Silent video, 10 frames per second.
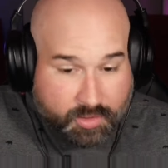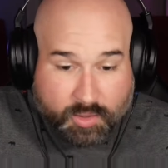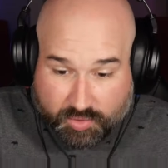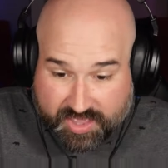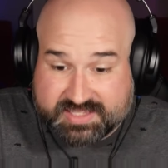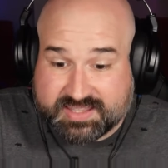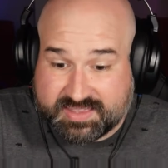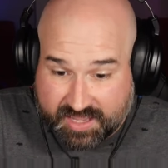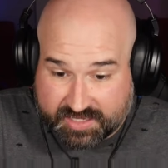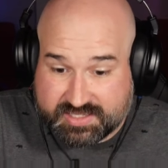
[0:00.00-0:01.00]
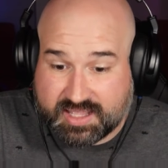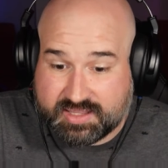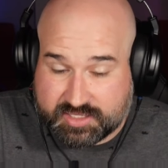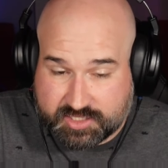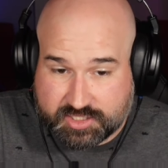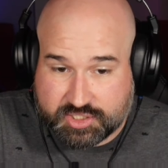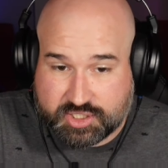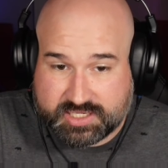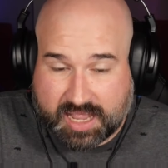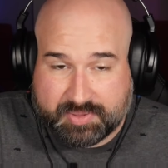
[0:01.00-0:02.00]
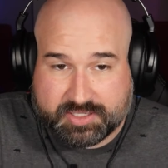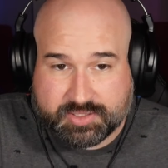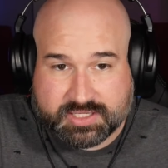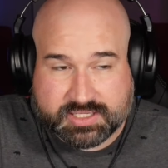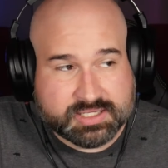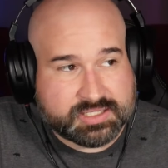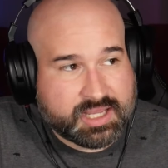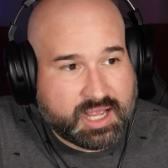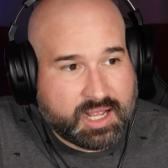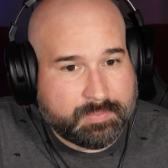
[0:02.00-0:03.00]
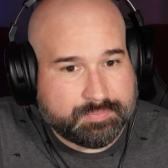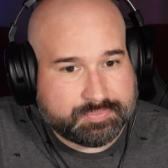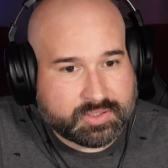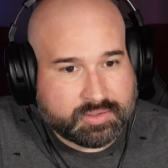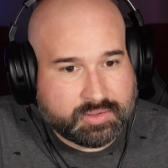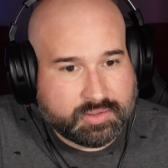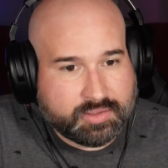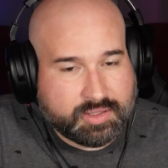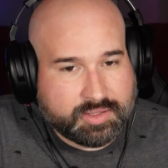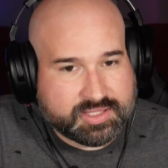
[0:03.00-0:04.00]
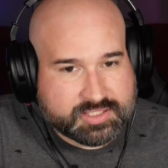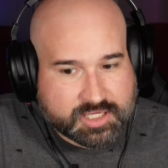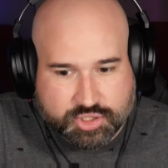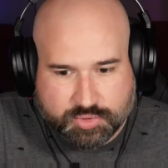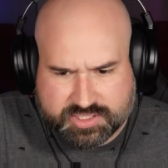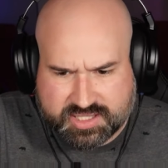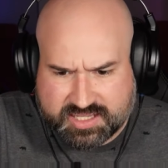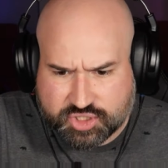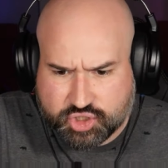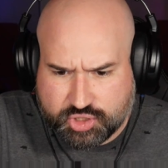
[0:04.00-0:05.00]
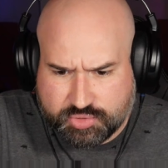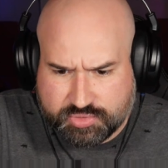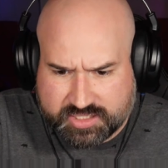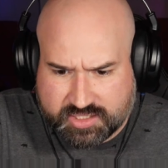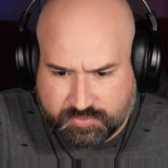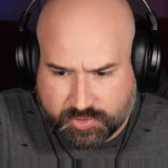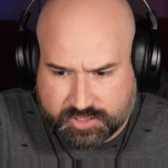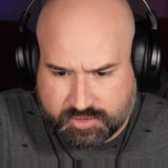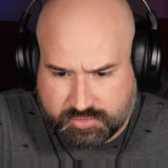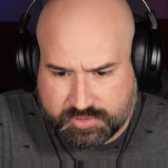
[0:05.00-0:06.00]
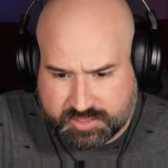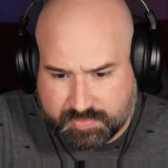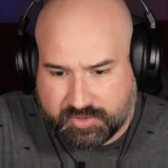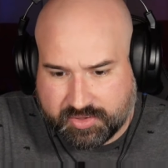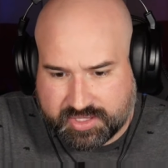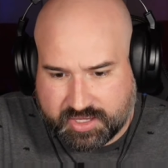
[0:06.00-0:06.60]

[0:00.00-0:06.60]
Well, that's the thing is that this this is just happening. So this is um this issue is I think is June 1942. It's middle of the